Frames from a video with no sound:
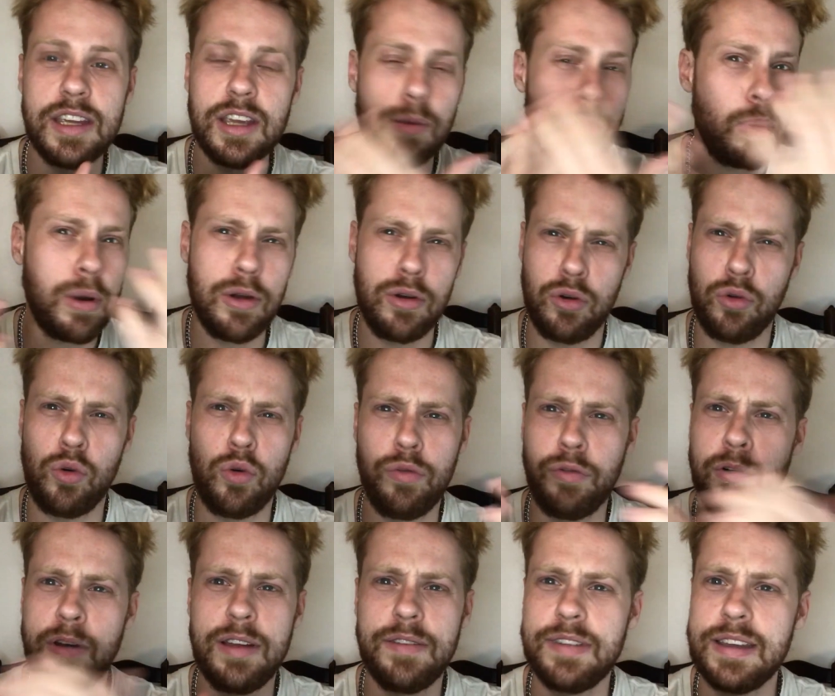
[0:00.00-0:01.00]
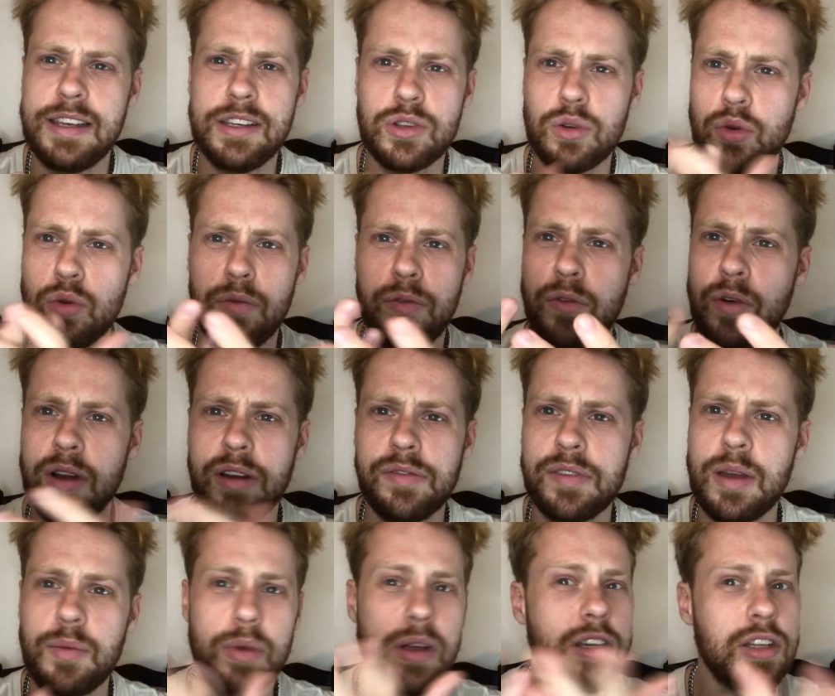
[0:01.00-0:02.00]
You can pre-order all 3 of these on all 3 of
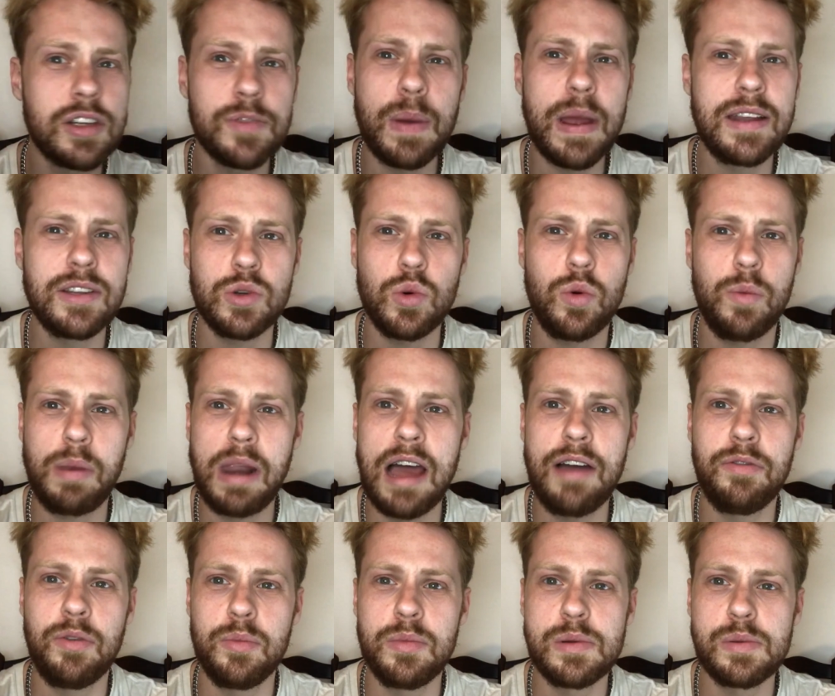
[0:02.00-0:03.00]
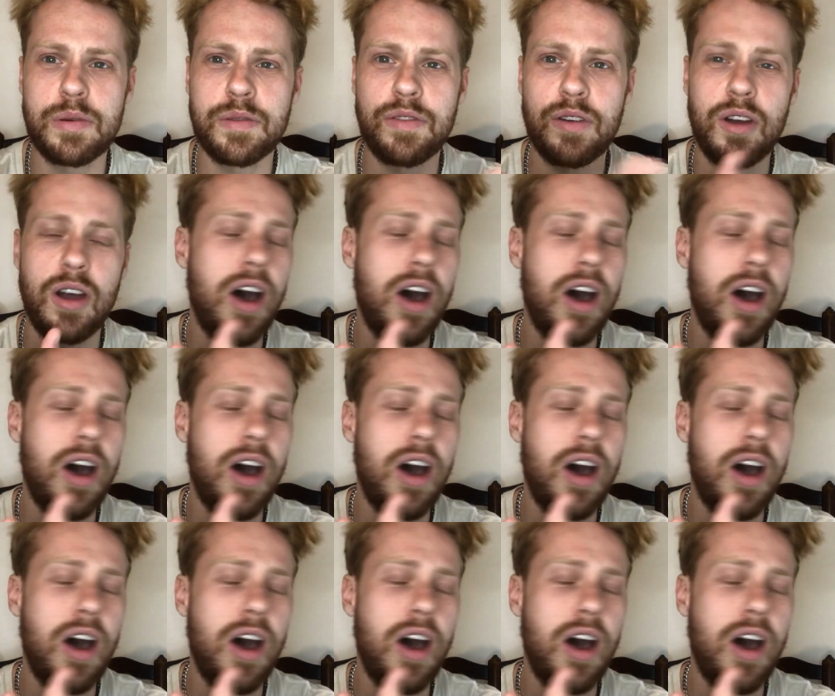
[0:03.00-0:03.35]
them. It depends on what platform you prefer.